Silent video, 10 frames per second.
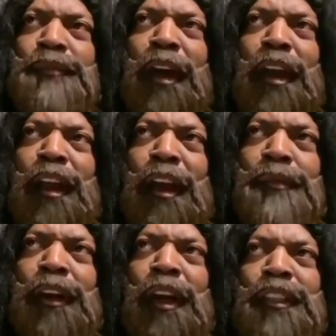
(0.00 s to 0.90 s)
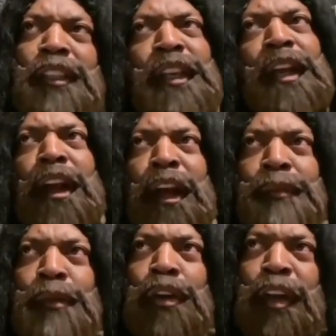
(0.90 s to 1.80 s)
him him get him
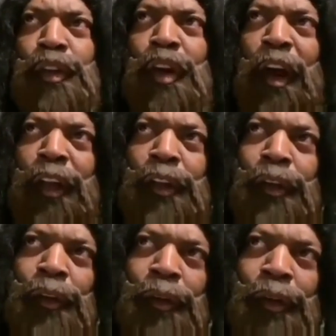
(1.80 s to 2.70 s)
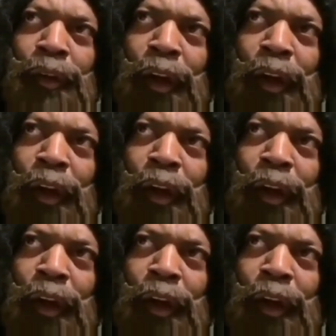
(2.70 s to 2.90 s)
bail and him come out. Him